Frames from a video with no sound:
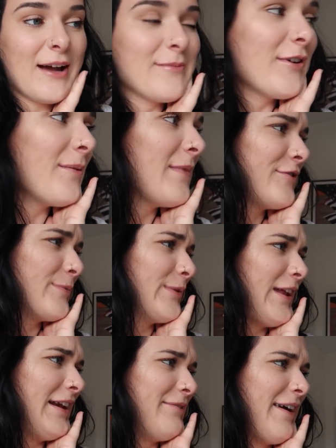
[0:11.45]
I'm not
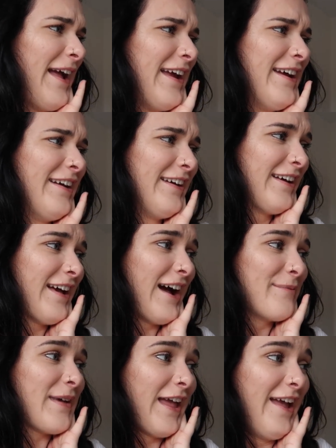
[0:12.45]
miserable anyway.
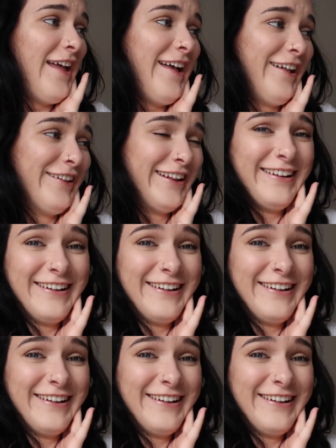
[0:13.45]
I'm ill.